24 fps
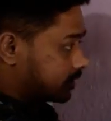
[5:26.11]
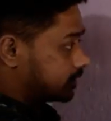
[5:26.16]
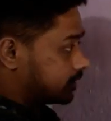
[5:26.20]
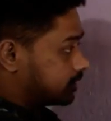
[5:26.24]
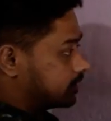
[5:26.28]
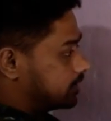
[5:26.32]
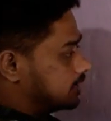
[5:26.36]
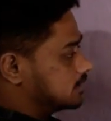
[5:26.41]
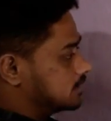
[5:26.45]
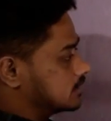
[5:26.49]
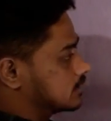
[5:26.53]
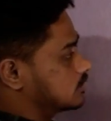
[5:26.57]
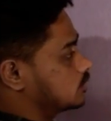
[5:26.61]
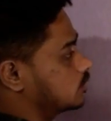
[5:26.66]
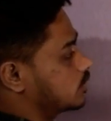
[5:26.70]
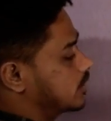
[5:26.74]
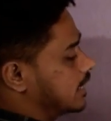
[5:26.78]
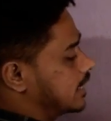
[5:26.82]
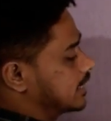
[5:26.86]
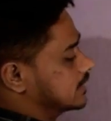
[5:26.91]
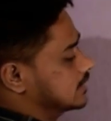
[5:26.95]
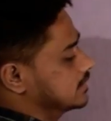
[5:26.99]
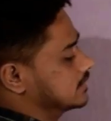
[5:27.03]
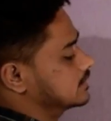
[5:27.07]
these two
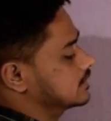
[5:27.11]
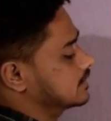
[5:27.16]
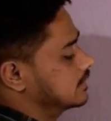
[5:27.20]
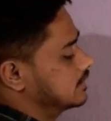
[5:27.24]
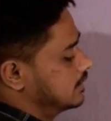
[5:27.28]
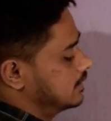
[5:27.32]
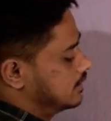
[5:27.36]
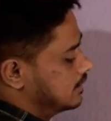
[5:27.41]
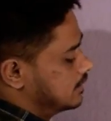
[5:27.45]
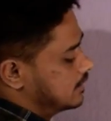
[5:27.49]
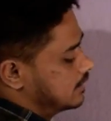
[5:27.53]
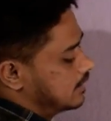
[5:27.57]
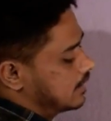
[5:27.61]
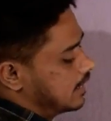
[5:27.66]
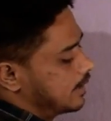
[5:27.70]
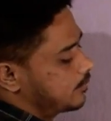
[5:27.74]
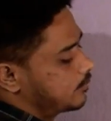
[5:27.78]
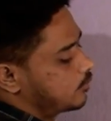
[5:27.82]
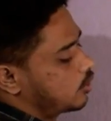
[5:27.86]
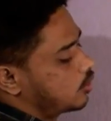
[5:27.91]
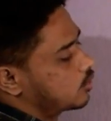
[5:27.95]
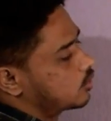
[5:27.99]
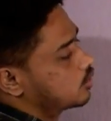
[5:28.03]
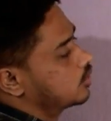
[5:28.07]
reactions, I am
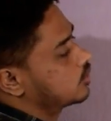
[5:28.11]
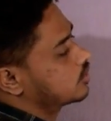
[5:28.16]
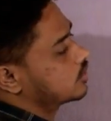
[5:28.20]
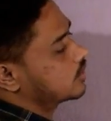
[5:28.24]
not going to